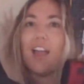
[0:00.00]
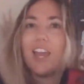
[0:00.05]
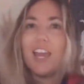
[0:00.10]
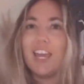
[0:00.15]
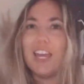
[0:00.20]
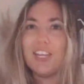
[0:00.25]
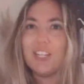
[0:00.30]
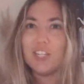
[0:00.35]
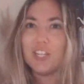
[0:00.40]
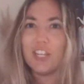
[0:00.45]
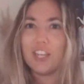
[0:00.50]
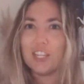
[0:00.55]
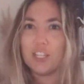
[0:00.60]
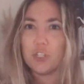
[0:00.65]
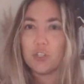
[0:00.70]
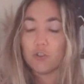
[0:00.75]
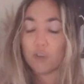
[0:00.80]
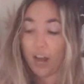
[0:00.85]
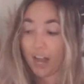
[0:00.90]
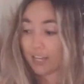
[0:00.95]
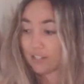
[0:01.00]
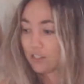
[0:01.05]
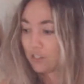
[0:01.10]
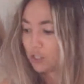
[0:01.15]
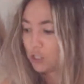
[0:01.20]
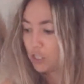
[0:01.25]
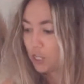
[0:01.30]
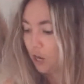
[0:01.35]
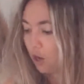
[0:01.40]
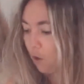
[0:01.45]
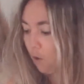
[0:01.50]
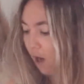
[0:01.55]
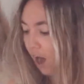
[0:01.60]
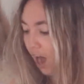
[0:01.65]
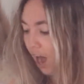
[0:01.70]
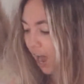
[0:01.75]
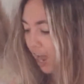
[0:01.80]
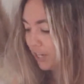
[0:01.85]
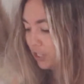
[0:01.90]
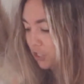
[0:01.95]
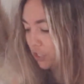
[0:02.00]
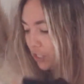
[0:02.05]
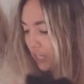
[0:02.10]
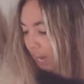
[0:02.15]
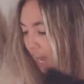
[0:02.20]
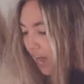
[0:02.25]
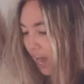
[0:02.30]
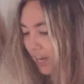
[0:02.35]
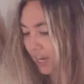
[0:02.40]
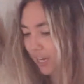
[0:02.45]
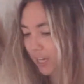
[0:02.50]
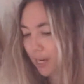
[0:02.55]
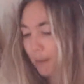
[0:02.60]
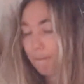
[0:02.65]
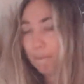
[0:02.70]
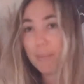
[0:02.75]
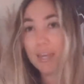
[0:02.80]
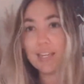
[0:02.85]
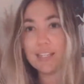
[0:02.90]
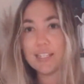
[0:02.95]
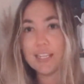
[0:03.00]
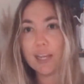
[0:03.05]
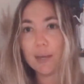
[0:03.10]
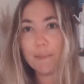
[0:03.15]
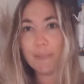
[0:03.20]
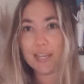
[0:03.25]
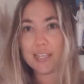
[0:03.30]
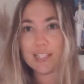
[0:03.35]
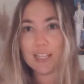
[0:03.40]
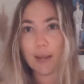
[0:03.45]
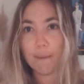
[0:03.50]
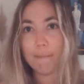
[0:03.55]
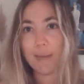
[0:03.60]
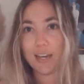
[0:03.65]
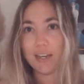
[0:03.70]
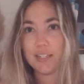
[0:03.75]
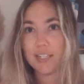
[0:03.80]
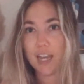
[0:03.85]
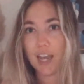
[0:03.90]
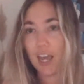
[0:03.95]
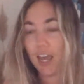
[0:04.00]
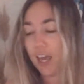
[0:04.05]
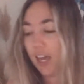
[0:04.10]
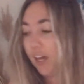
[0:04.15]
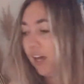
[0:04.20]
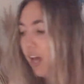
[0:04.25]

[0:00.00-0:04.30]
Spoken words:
into this dress. So I just had an amazing, amazing Monday.